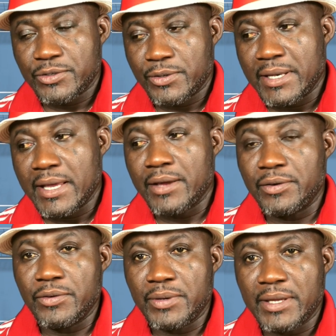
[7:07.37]
So now
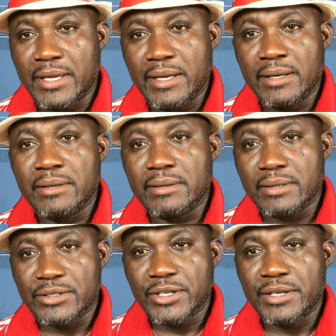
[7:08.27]
you get
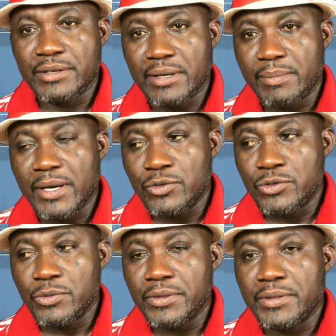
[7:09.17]
a schedule about
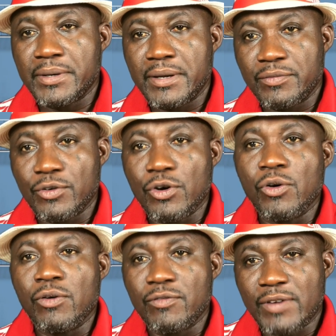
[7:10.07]
2, 3,
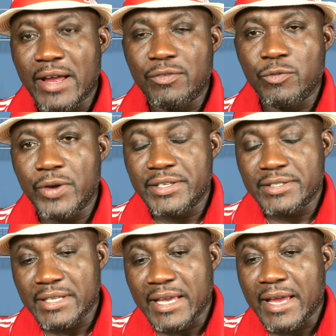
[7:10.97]
4, 5
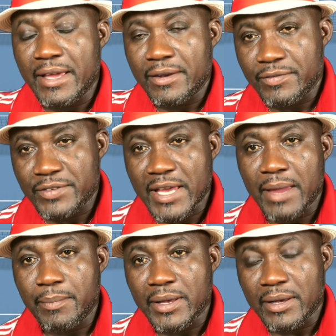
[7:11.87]
weeks ahead of
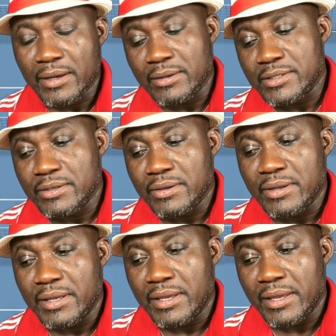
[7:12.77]
time until
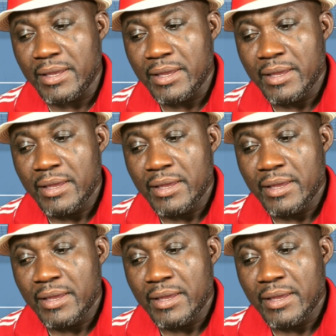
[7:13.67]
the